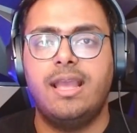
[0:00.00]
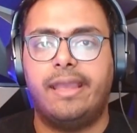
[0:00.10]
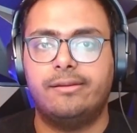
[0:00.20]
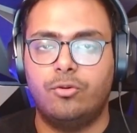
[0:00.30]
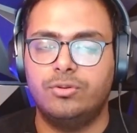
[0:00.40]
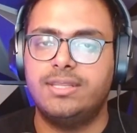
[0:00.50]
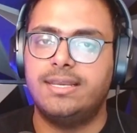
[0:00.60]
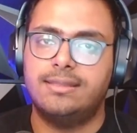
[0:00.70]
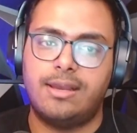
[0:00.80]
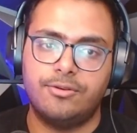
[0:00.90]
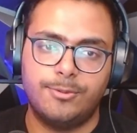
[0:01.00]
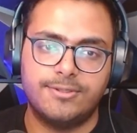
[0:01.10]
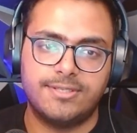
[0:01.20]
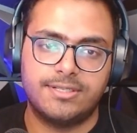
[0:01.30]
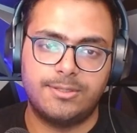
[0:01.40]
and only allow
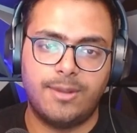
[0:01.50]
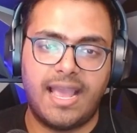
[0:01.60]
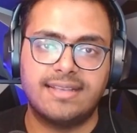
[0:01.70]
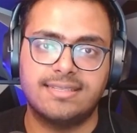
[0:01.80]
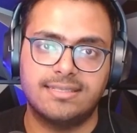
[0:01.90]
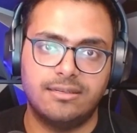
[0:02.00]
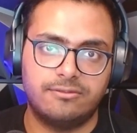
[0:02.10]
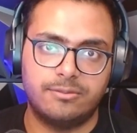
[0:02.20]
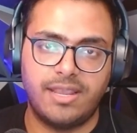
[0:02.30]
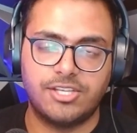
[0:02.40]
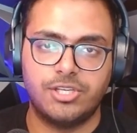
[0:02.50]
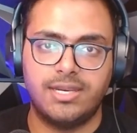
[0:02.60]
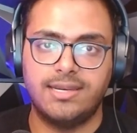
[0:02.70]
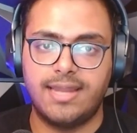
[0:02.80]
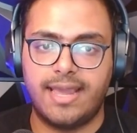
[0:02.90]
users to access
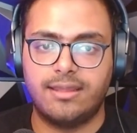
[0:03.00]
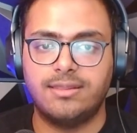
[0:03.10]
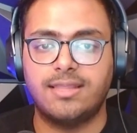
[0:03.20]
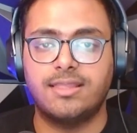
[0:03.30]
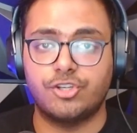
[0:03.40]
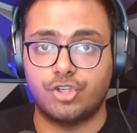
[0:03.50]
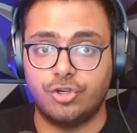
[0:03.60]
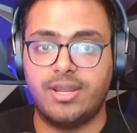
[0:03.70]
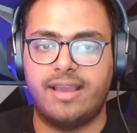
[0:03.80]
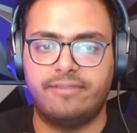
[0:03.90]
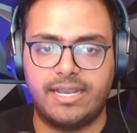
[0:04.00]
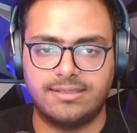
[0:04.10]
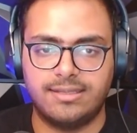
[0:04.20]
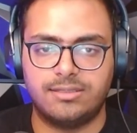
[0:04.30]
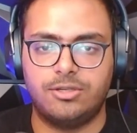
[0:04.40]
information and data that they should have
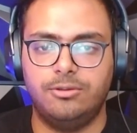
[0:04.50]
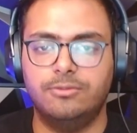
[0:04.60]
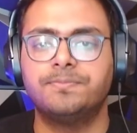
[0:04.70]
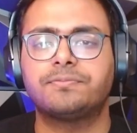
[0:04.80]
access to.